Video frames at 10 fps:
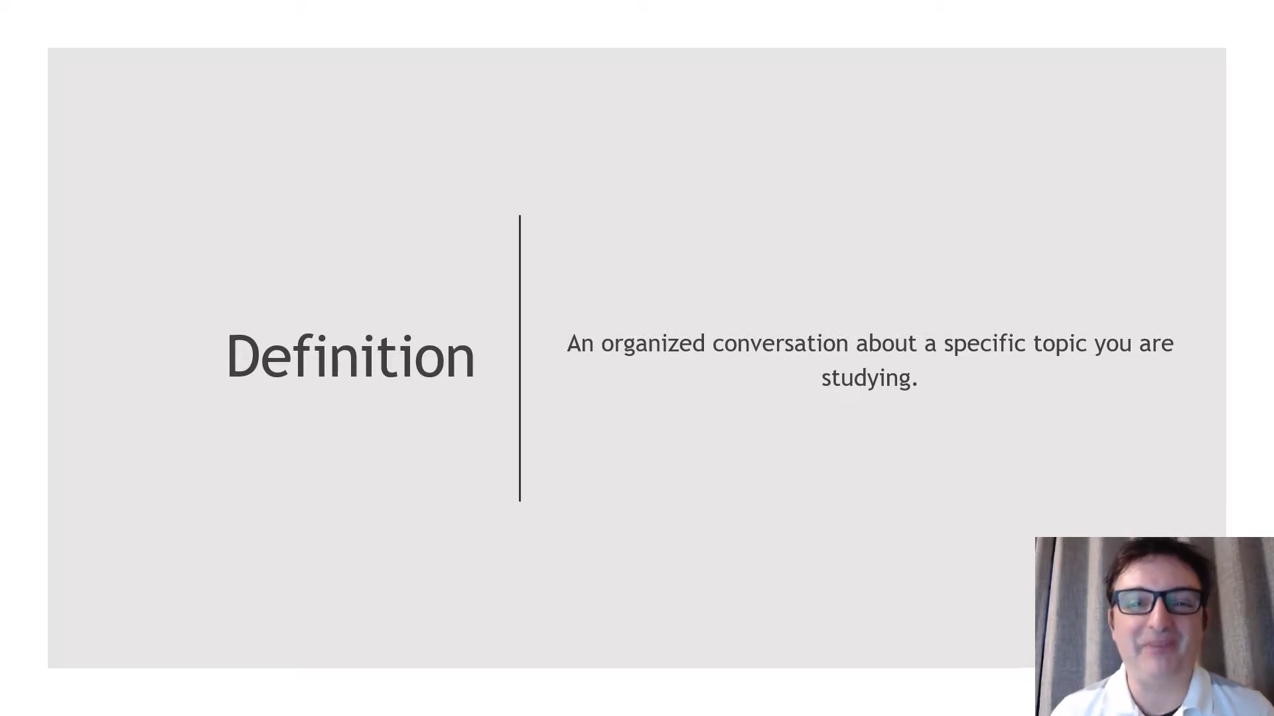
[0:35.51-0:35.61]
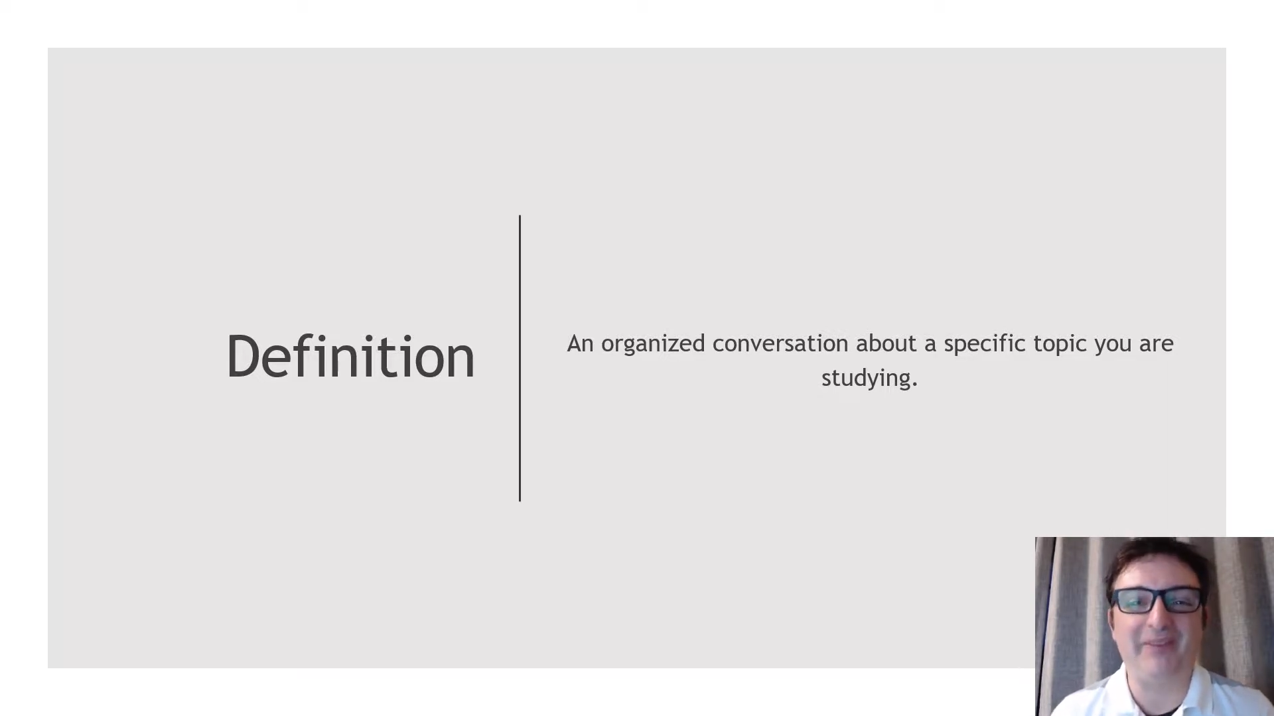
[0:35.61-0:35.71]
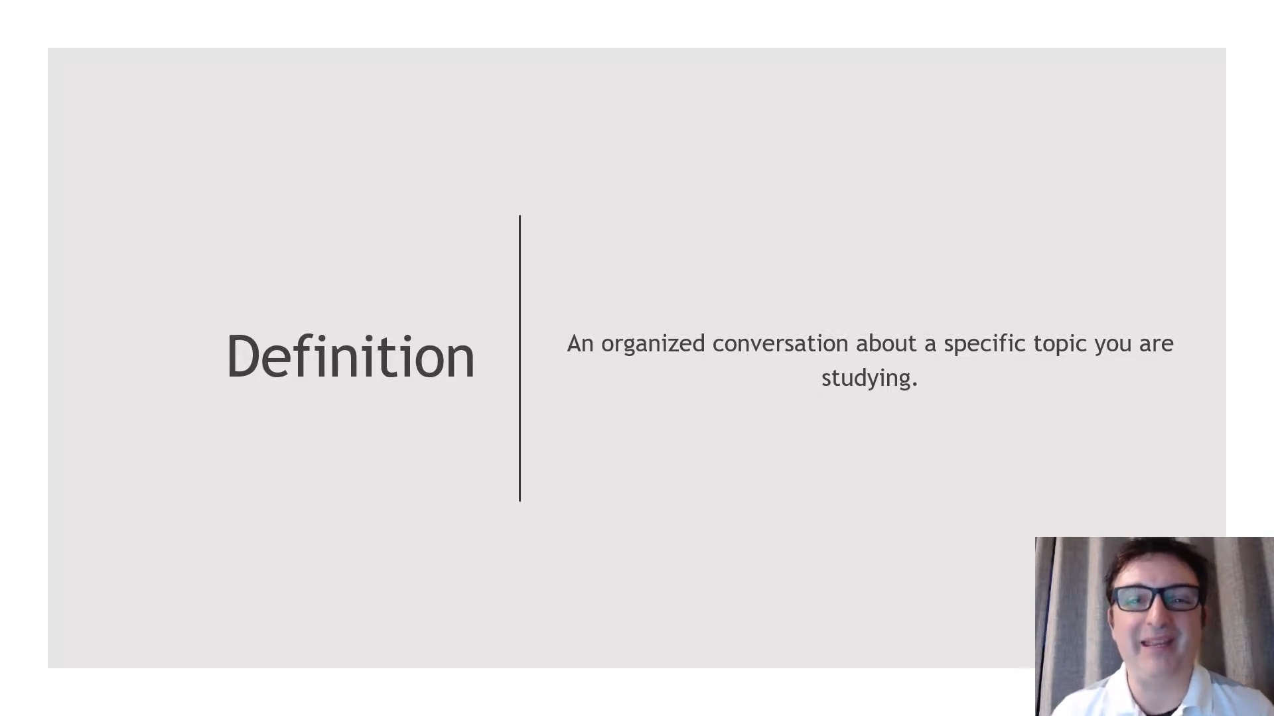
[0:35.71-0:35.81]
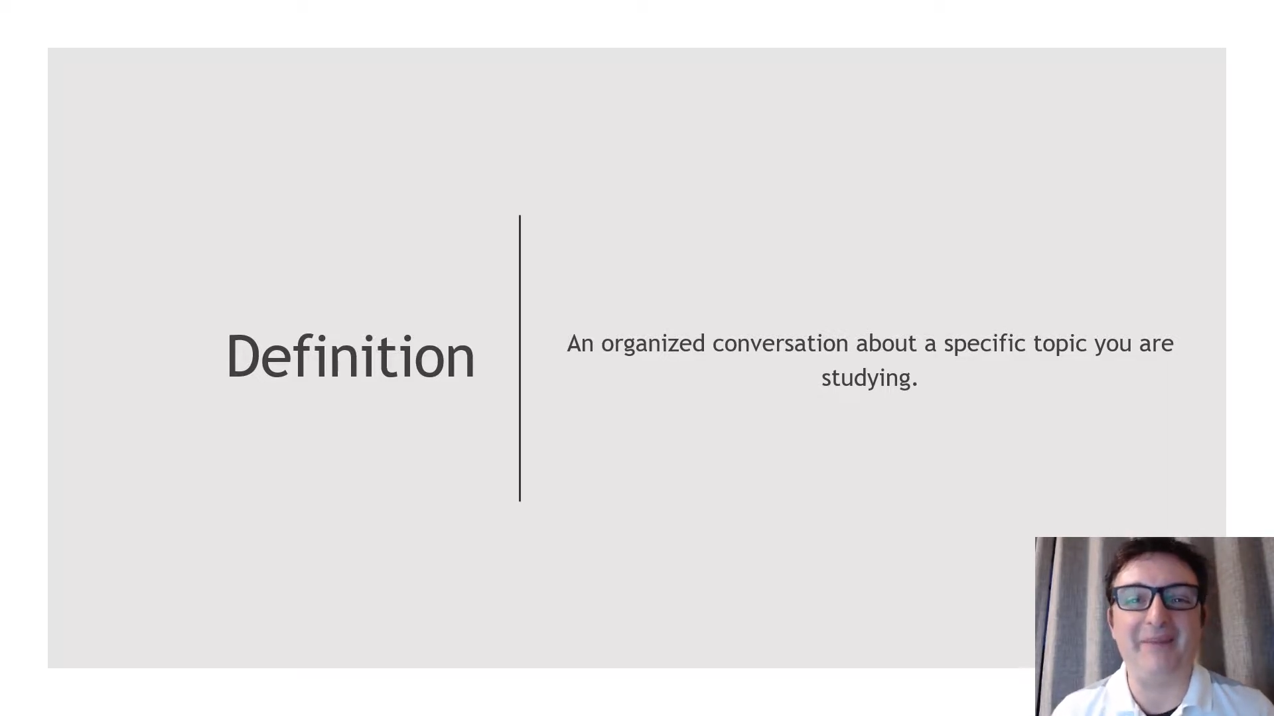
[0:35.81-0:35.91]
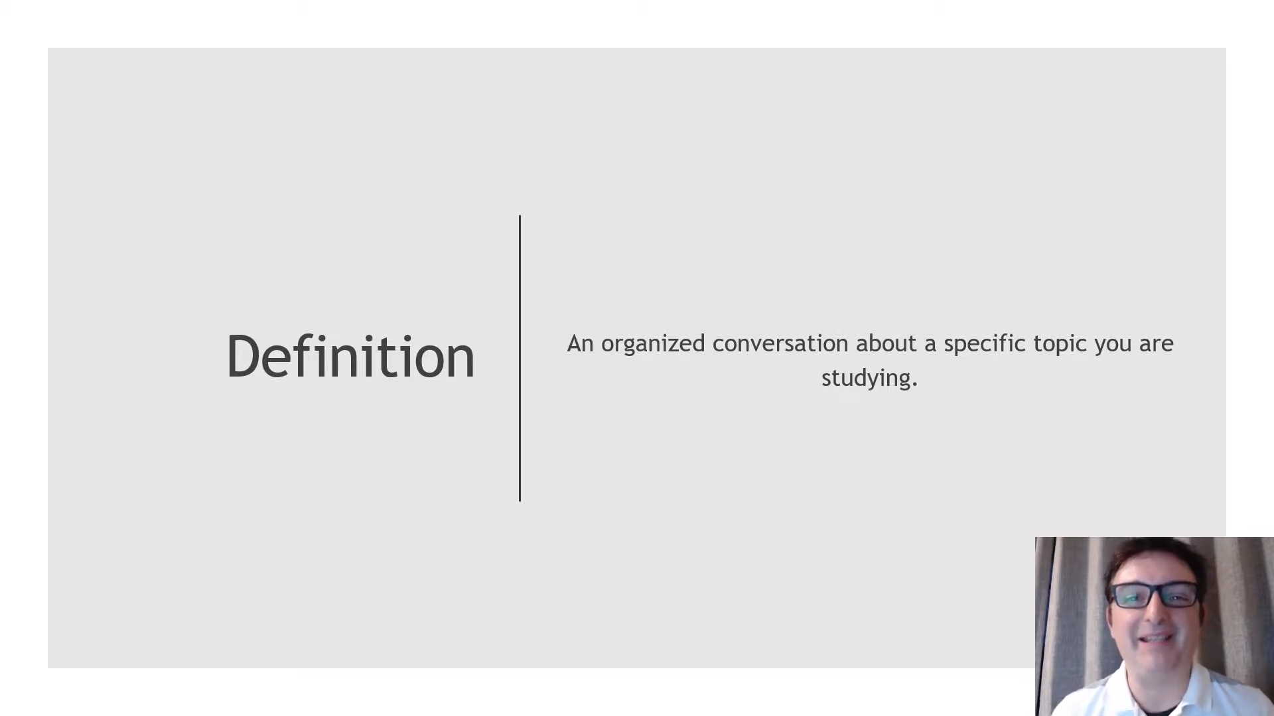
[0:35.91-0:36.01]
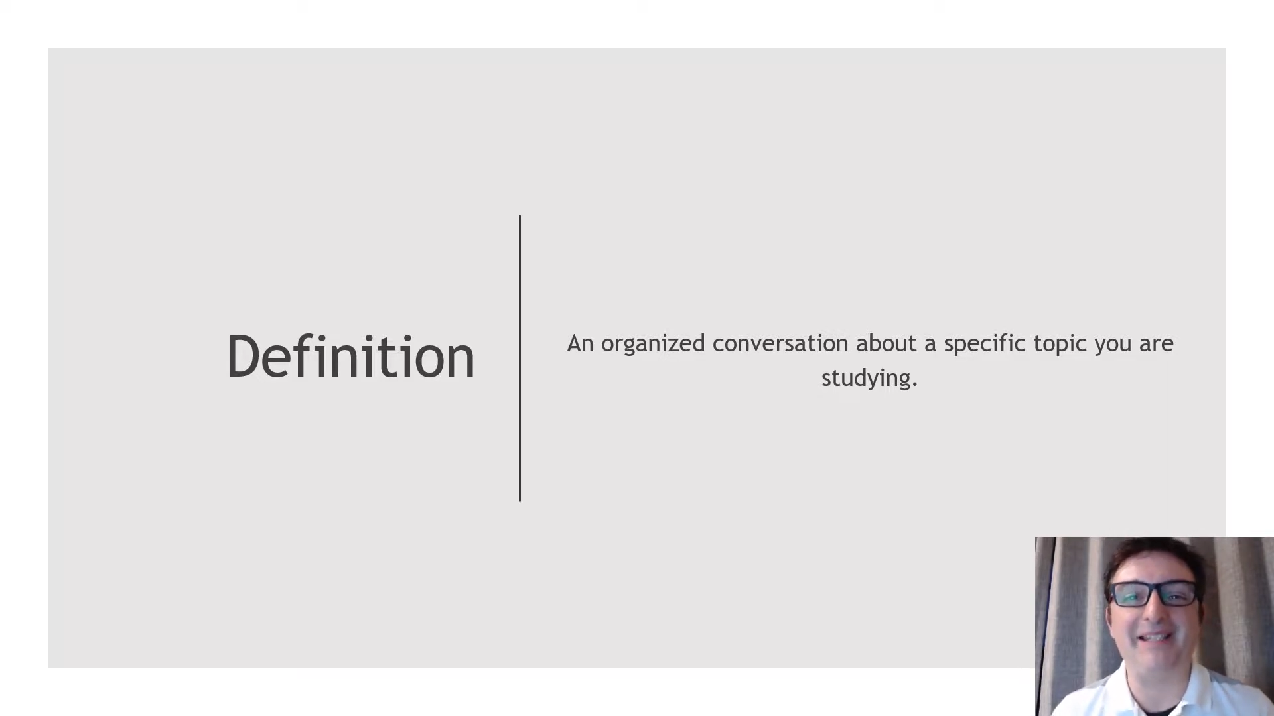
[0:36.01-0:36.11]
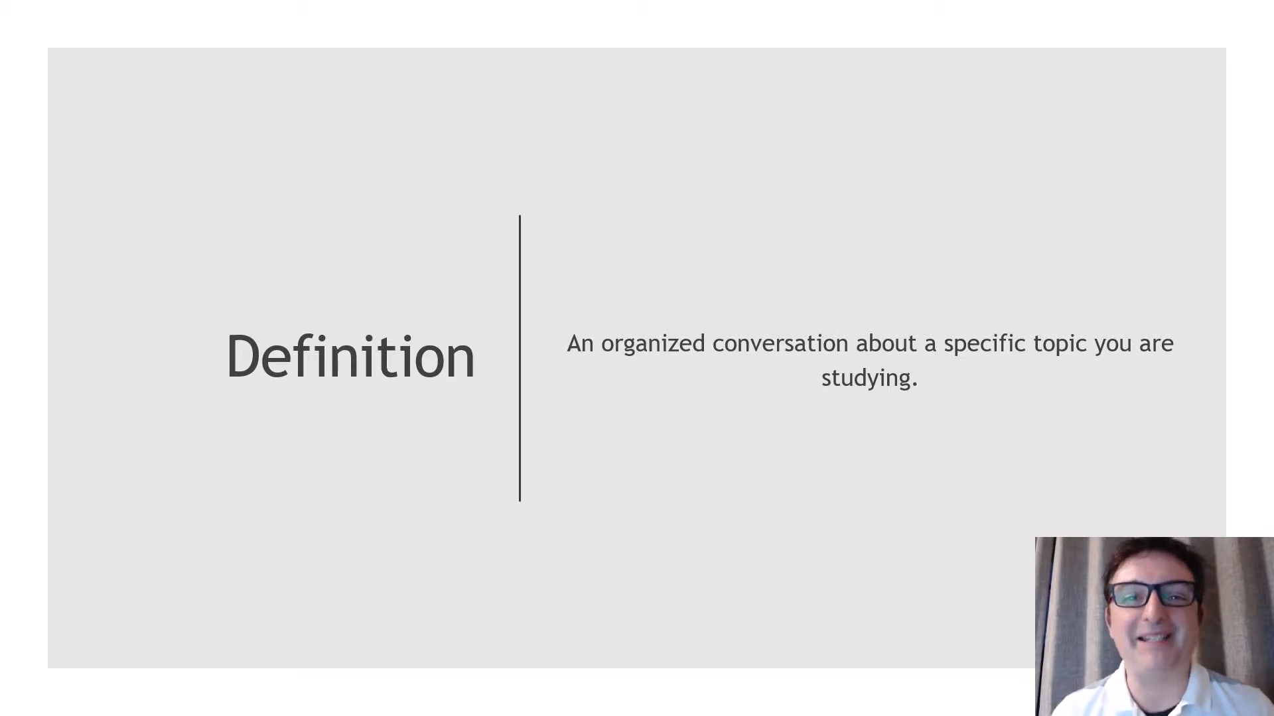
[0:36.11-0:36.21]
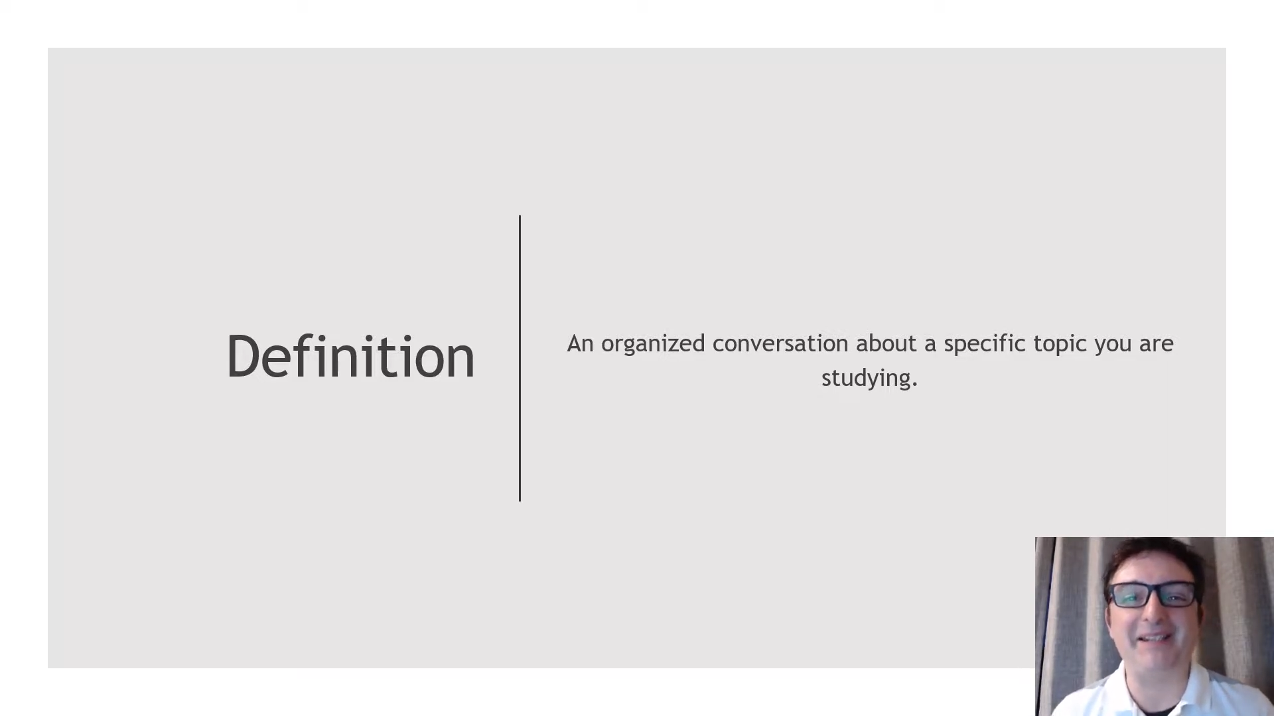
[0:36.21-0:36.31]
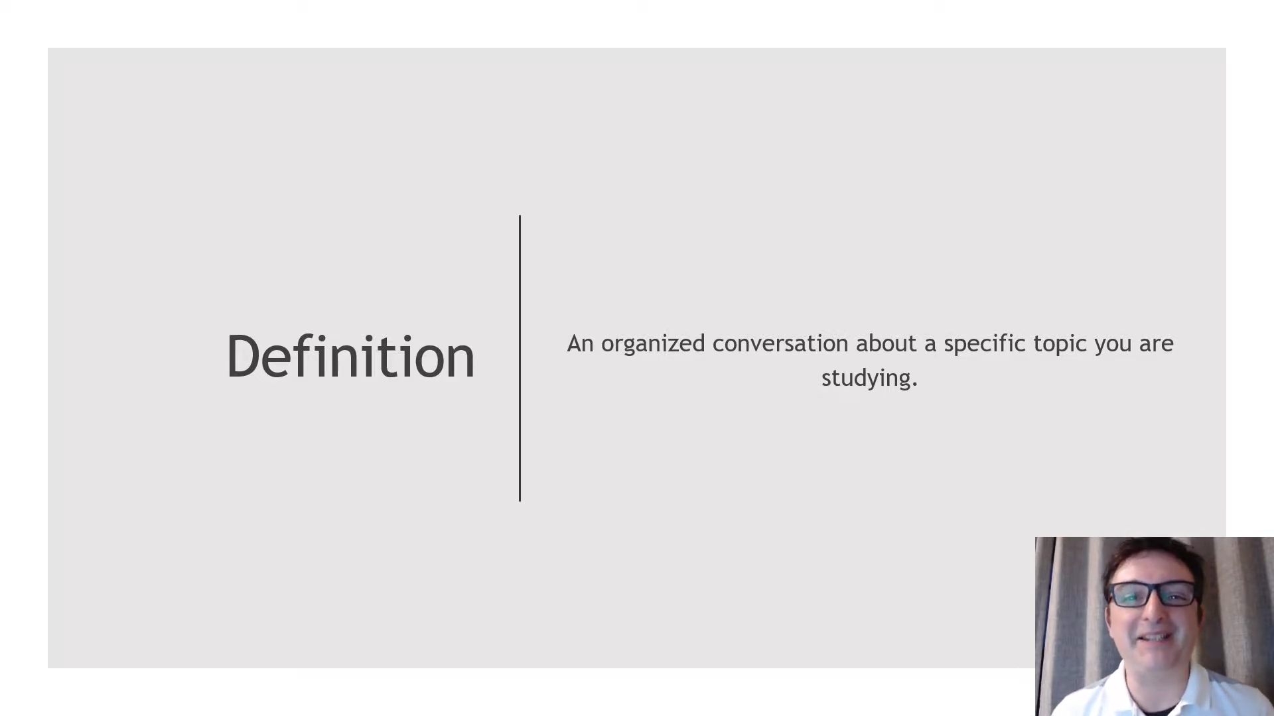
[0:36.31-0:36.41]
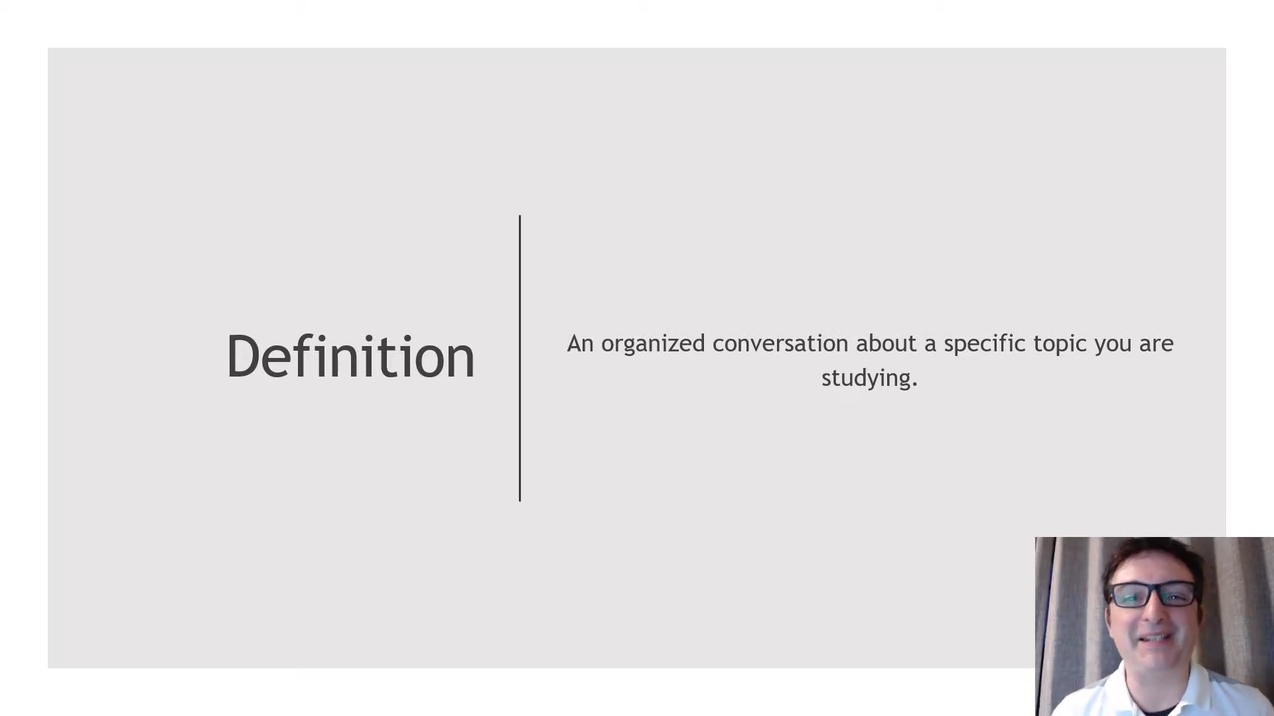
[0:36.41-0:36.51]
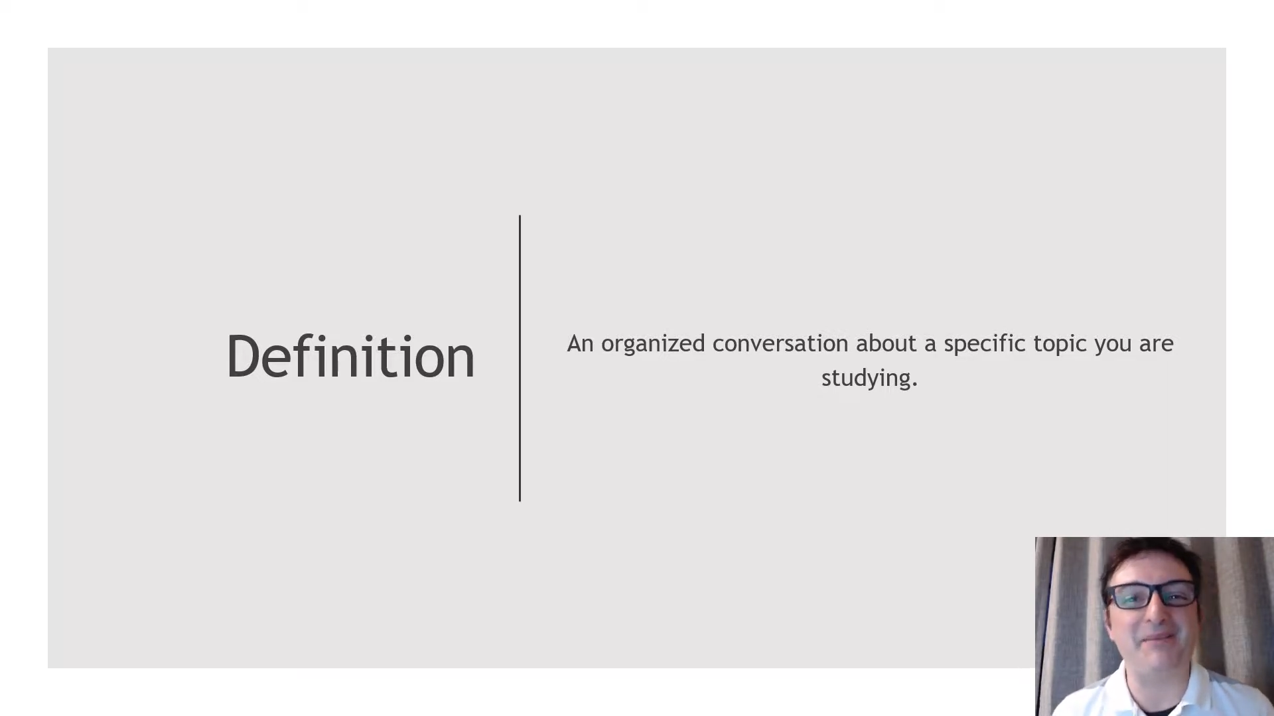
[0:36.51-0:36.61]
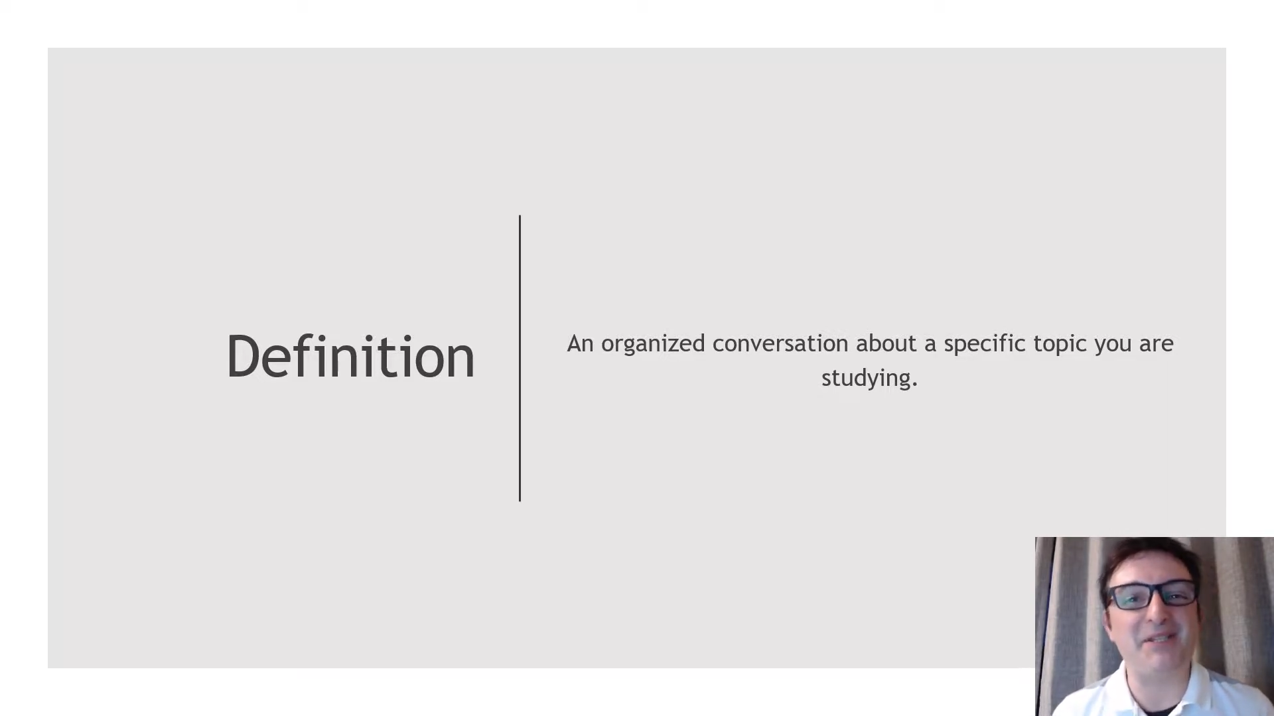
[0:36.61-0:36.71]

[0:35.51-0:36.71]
That means there's some